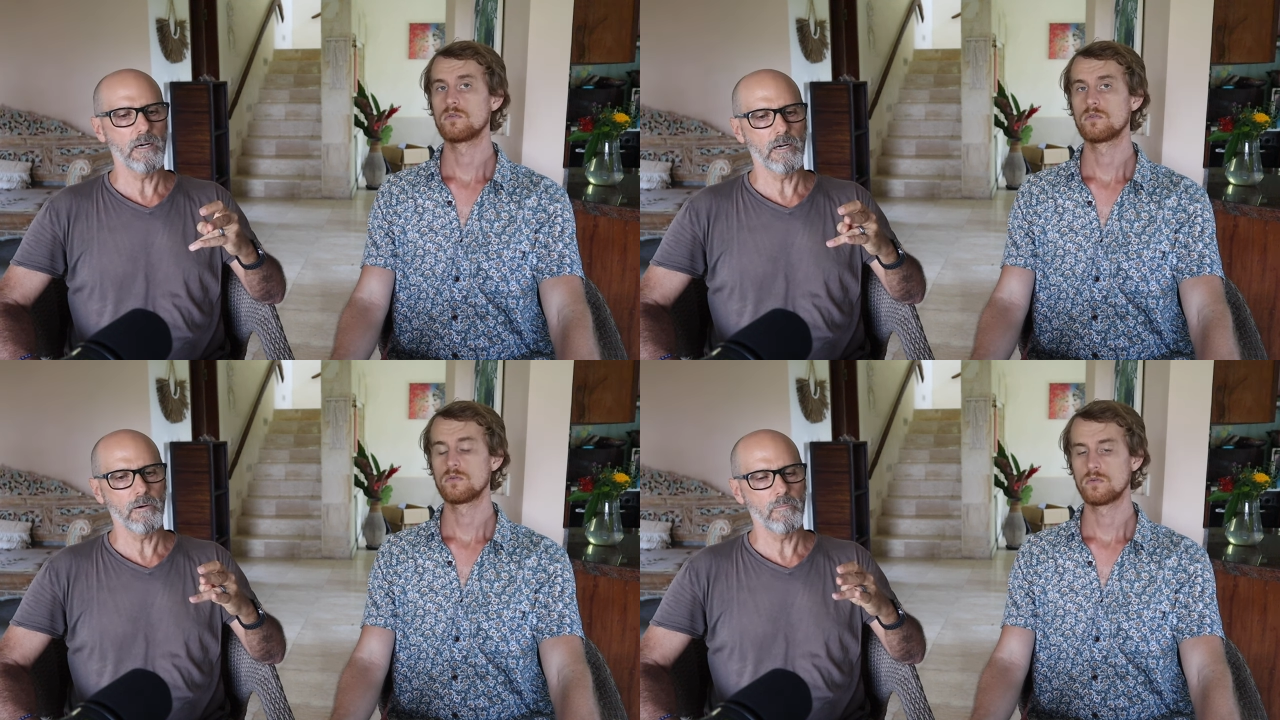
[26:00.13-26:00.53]

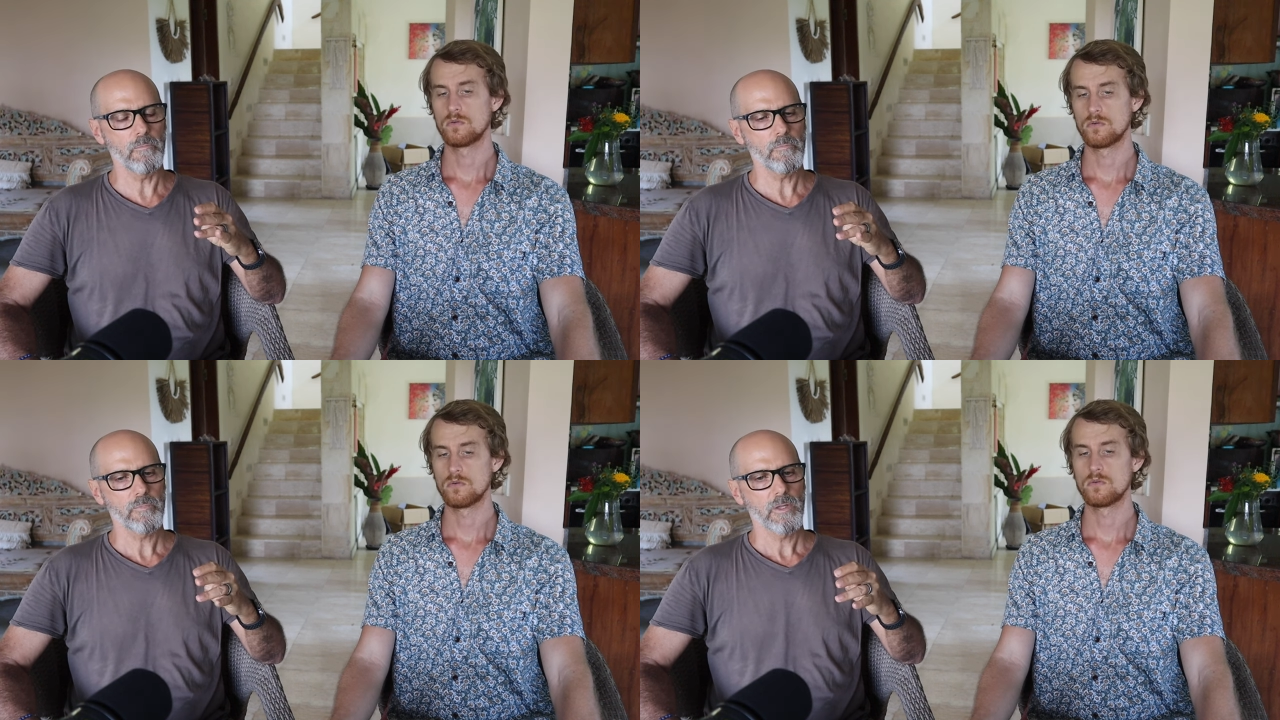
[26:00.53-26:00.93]
Speaker 1: Um,
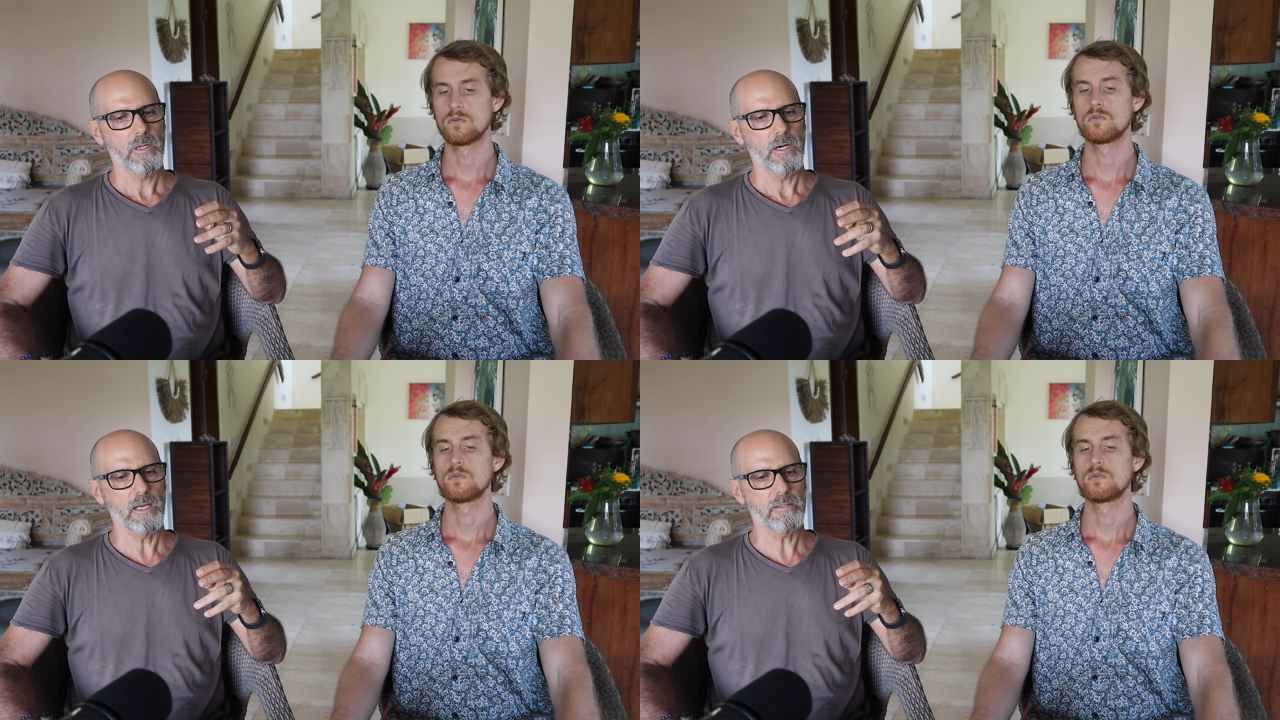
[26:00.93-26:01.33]

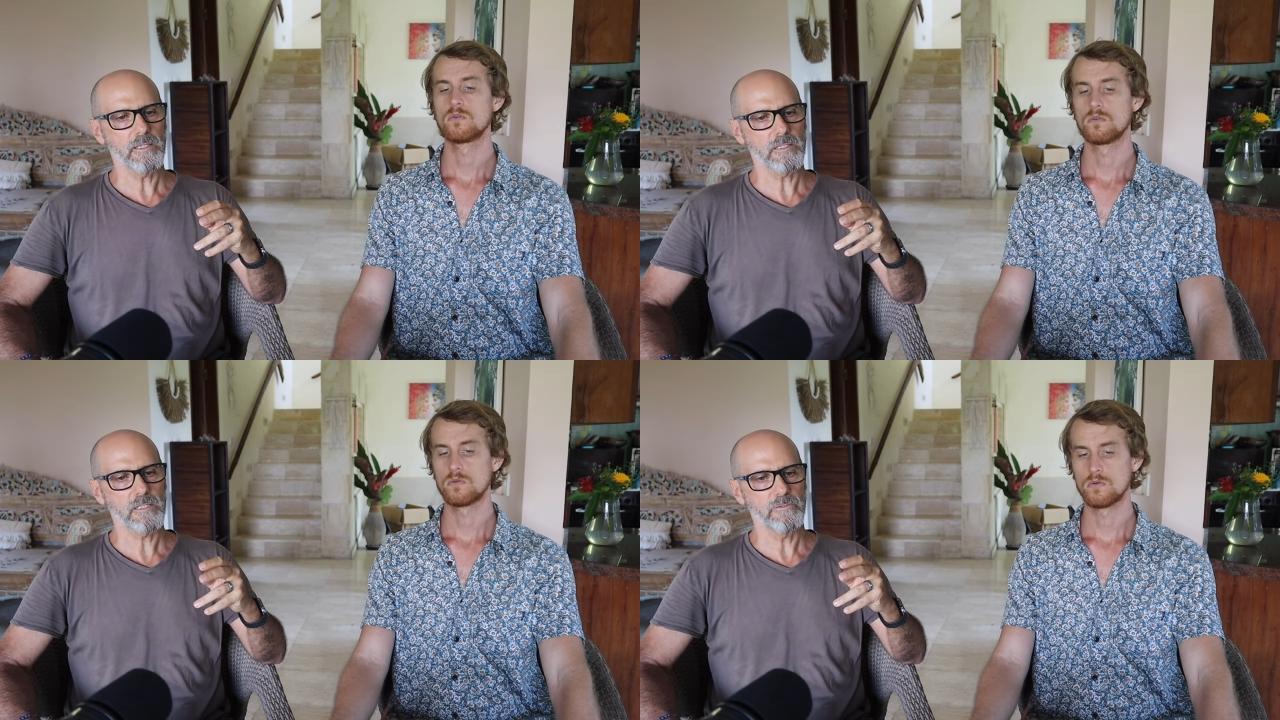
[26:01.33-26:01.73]
I think
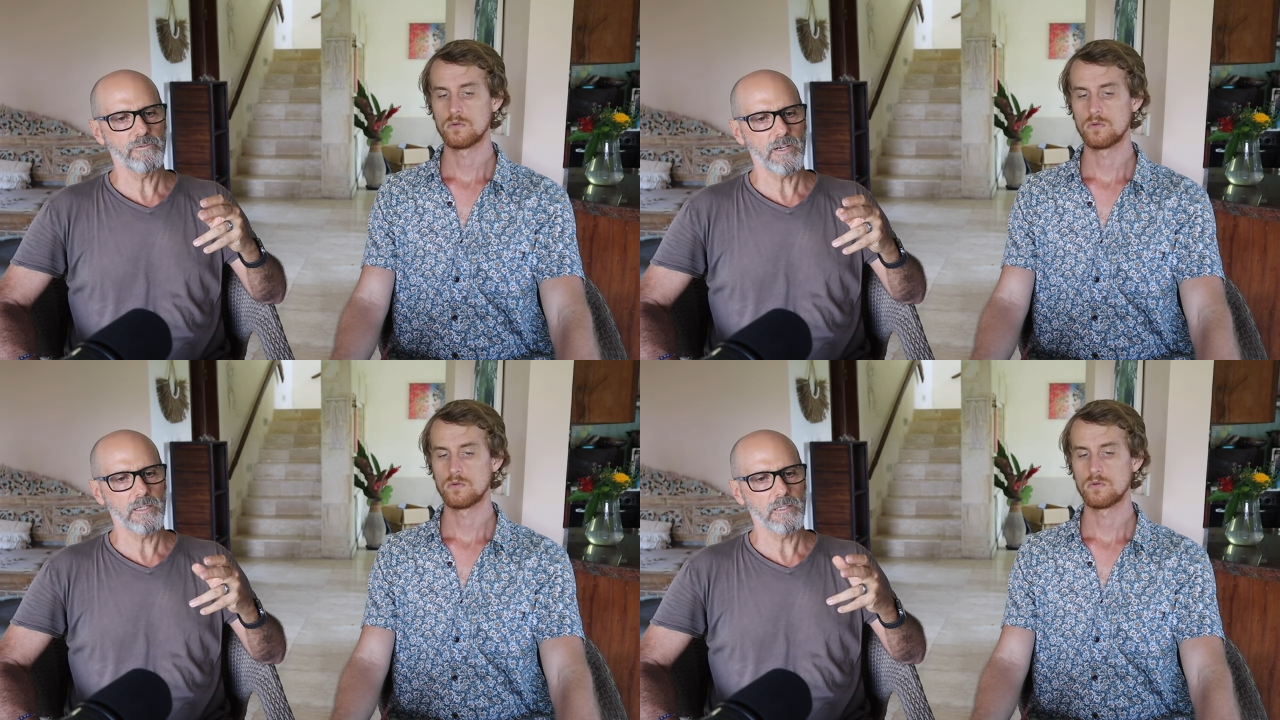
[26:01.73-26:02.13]
it's the
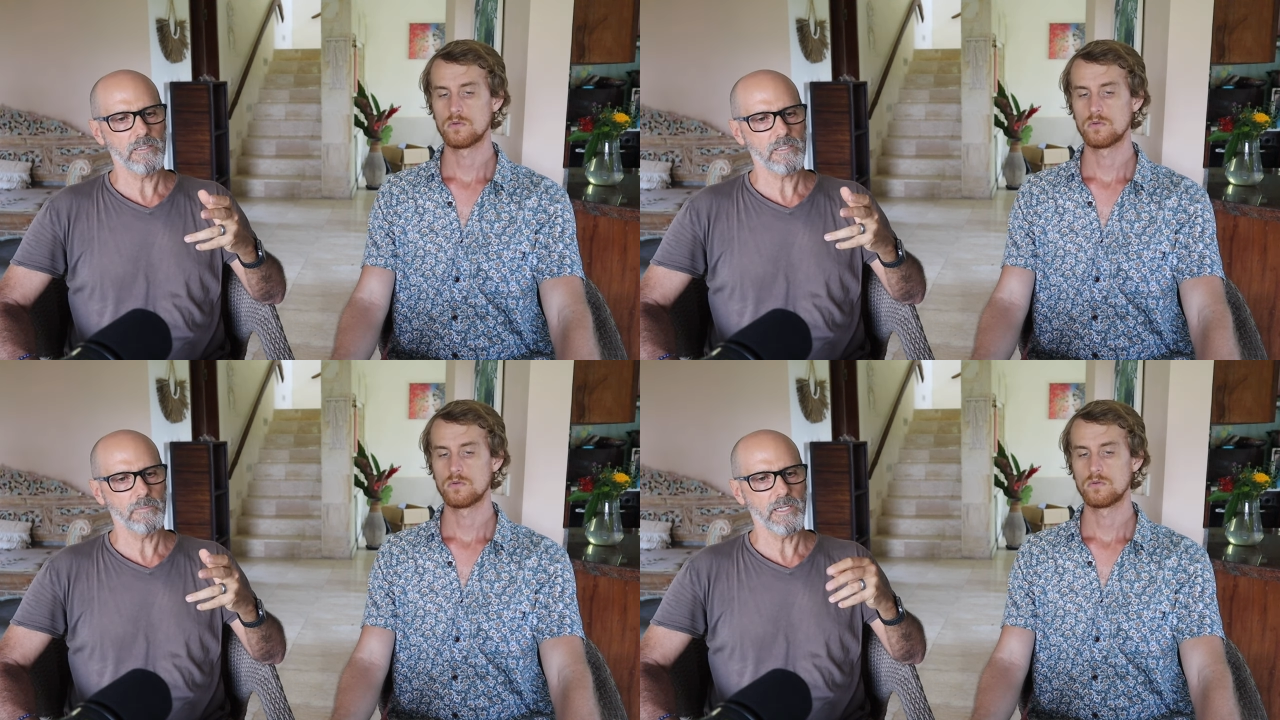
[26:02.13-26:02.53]
final
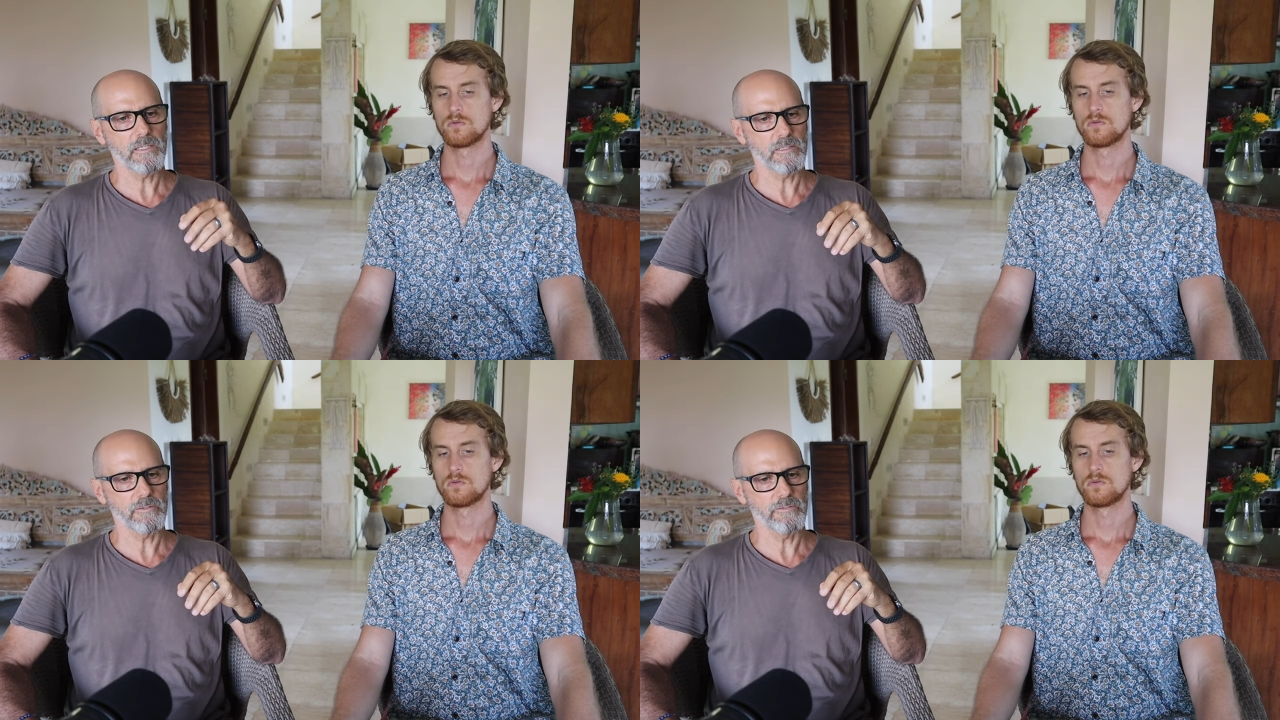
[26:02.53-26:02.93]

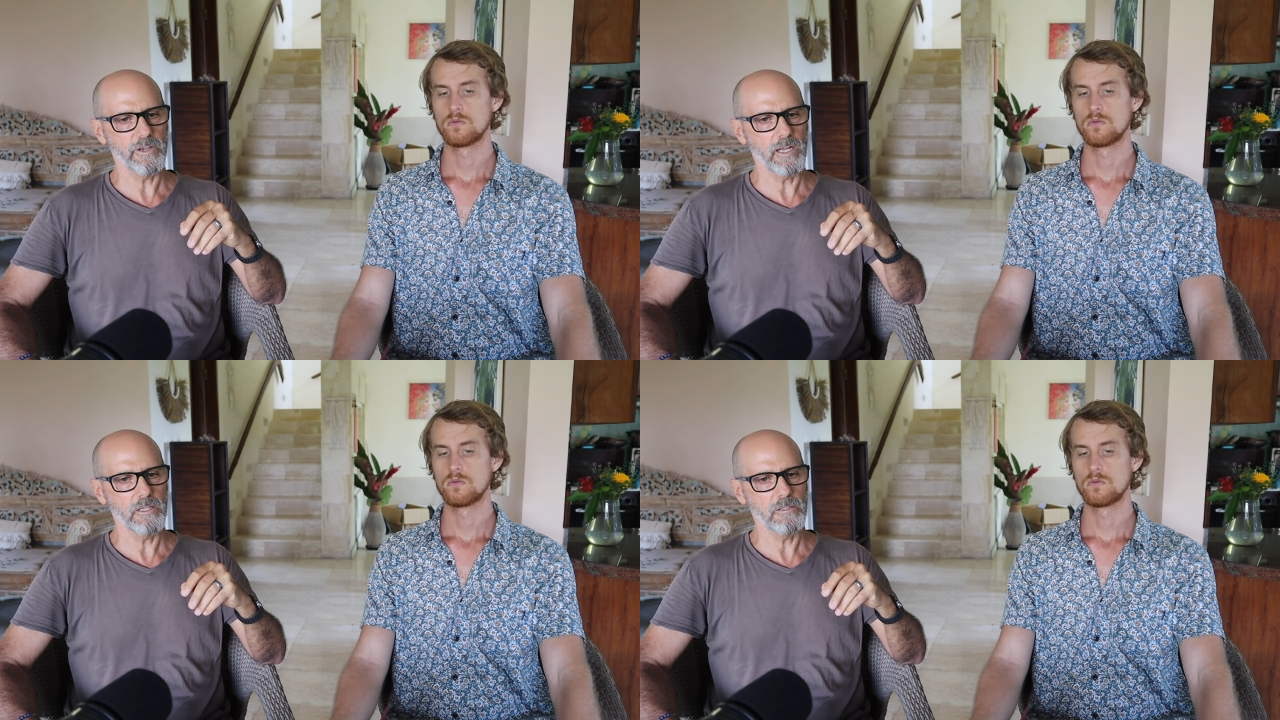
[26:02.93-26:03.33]
cementing of the
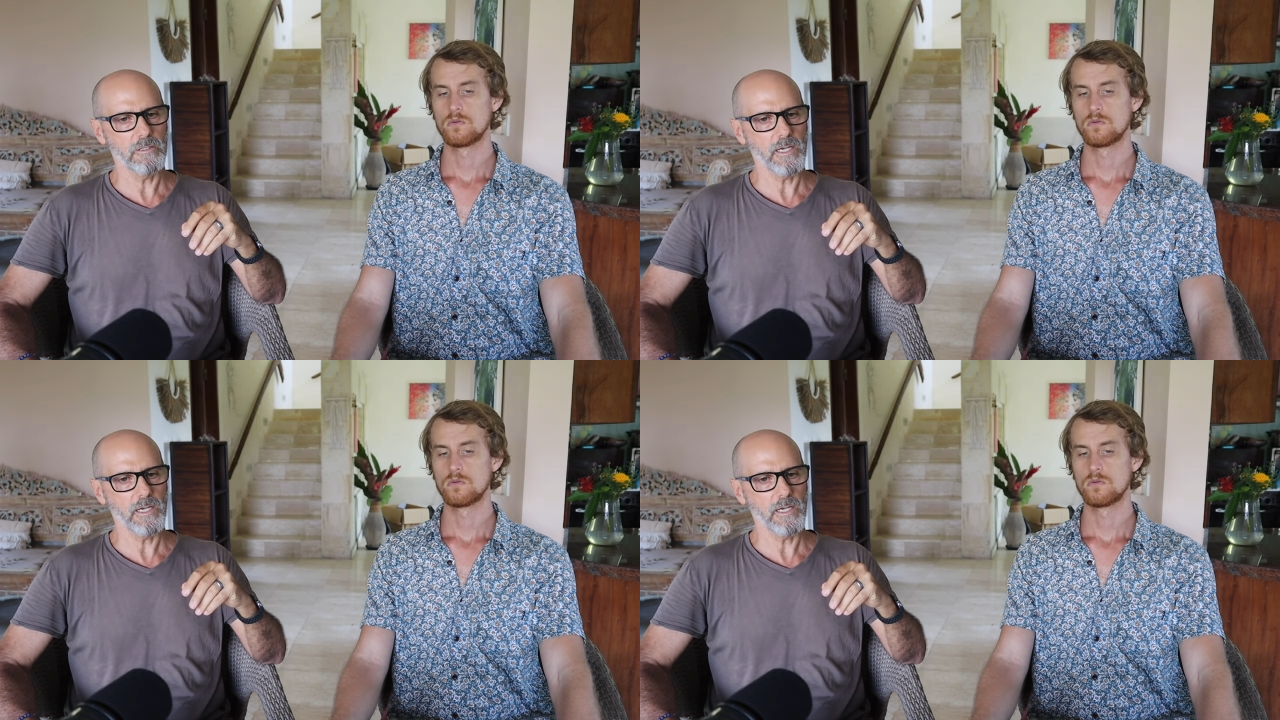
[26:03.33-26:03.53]
value.